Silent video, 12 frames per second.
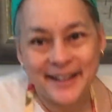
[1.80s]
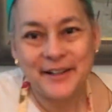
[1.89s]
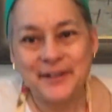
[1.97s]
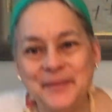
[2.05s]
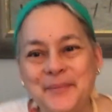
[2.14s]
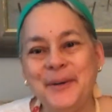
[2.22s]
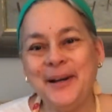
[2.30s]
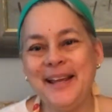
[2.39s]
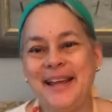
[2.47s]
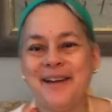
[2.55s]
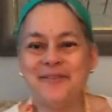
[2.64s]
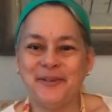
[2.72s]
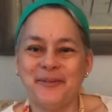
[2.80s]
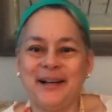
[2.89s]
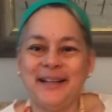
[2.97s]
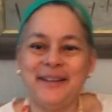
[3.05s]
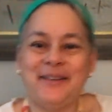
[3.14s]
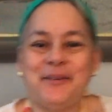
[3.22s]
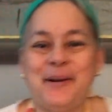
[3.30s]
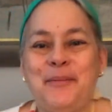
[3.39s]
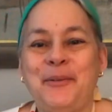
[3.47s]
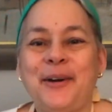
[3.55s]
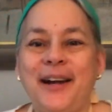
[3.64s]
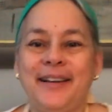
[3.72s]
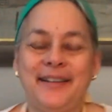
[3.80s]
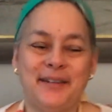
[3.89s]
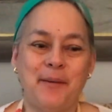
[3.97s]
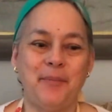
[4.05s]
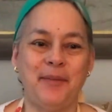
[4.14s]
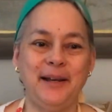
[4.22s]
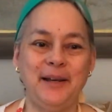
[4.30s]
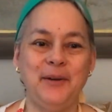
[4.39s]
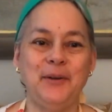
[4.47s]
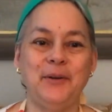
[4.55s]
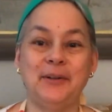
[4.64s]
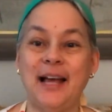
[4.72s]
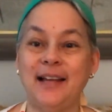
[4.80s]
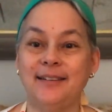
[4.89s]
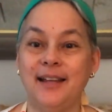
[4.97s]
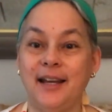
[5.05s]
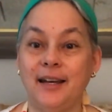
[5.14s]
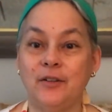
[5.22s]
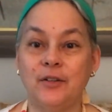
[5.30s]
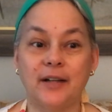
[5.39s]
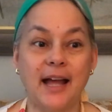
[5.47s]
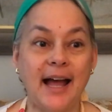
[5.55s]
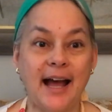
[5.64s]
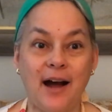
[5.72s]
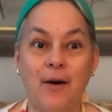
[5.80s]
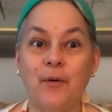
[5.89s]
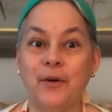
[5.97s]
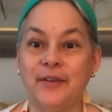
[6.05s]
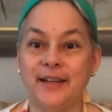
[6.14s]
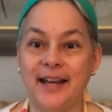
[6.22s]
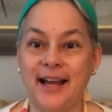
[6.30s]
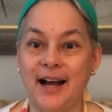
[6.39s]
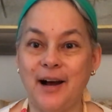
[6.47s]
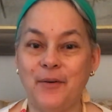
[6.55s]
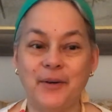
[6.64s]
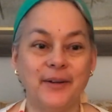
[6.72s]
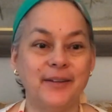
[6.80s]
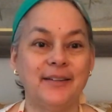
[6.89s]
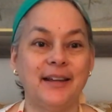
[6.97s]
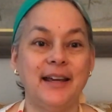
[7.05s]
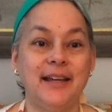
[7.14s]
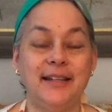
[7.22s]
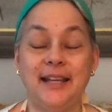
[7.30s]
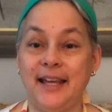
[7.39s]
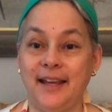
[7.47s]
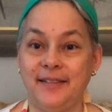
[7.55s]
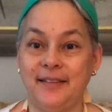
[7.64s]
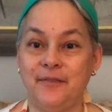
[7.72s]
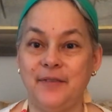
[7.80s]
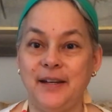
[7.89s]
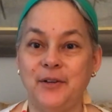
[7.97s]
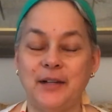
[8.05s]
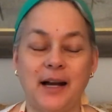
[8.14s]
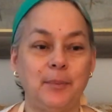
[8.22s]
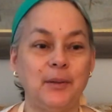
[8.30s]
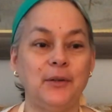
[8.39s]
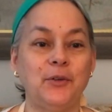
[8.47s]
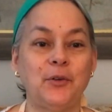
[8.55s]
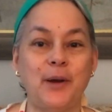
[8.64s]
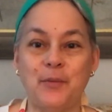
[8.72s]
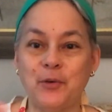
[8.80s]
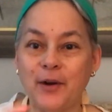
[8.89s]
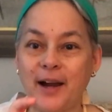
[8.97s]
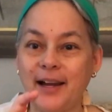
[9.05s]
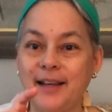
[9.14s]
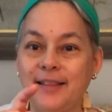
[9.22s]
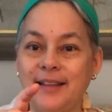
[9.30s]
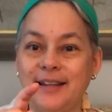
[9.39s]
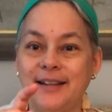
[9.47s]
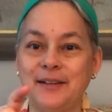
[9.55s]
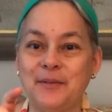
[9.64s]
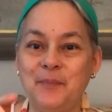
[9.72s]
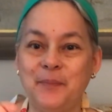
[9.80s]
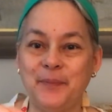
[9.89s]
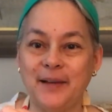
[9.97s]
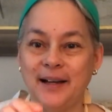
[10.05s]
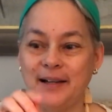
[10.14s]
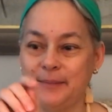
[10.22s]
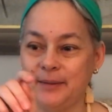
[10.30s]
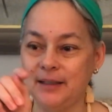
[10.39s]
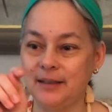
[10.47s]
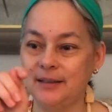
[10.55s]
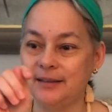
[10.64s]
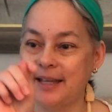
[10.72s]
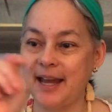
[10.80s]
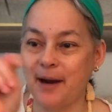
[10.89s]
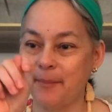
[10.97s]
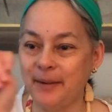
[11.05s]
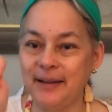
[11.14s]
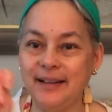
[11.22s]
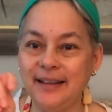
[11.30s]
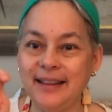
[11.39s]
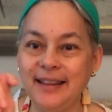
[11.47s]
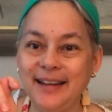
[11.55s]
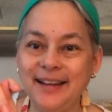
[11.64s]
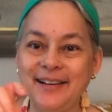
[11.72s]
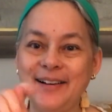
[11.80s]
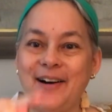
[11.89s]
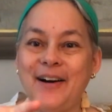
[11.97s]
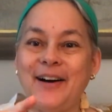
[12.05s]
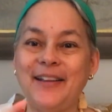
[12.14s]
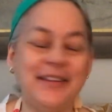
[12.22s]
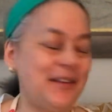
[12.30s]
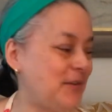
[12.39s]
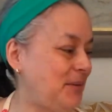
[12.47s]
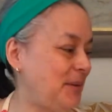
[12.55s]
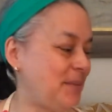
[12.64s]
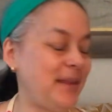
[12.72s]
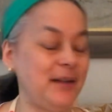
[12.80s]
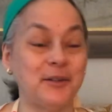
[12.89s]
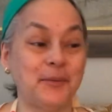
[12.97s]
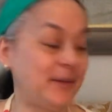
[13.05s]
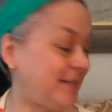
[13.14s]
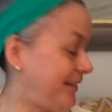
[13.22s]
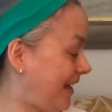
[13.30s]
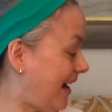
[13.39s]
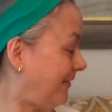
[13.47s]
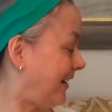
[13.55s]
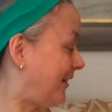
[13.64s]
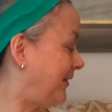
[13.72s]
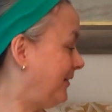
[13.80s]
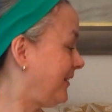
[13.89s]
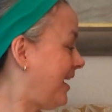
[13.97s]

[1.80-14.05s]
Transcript: Good morning, everyone. So I'm trying something new. Last night it took hours and hours to get the video to upload, so I'm trying the um, little camera thing on the YouTube thing, so we'll see how it goes.